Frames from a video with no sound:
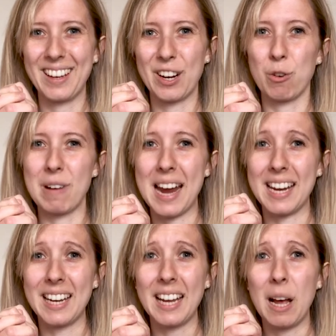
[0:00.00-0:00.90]
Great.
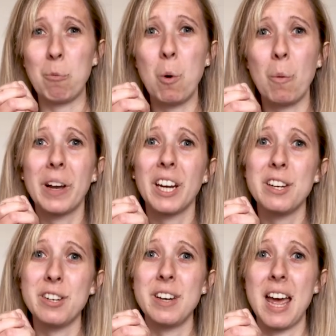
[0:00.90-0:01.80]
What we're going to
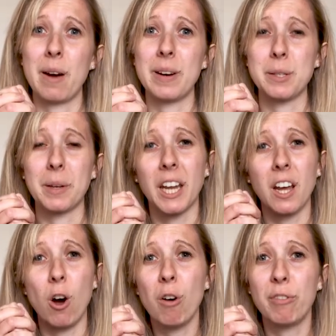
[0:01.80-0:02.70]
do now is we're going to
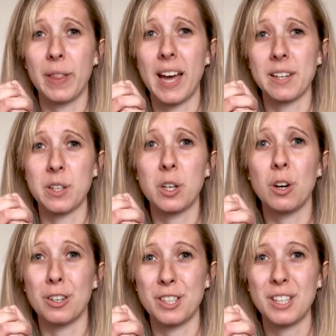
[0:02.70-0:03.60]
offer that to
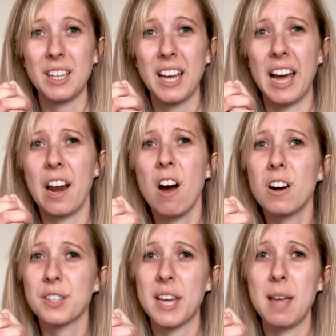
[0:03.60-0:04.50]
God and
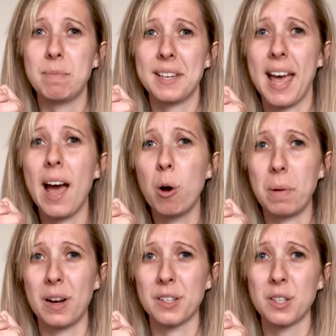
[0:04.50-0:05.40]
ask him to
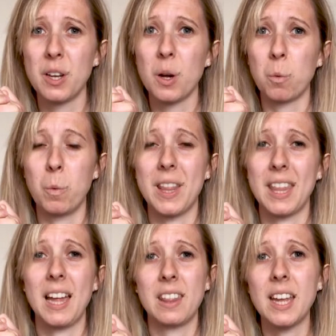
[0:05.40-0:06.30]
help us with
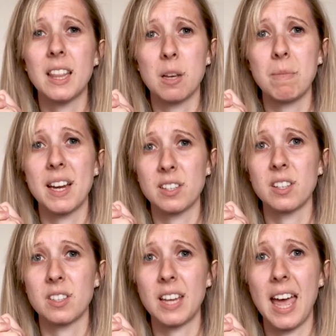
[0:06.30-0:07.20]
that thing that makes
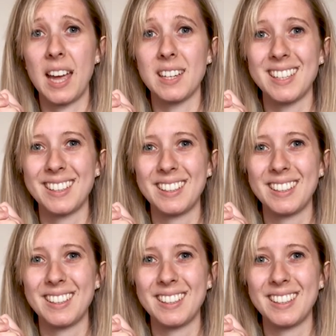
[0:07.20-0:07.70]
us scared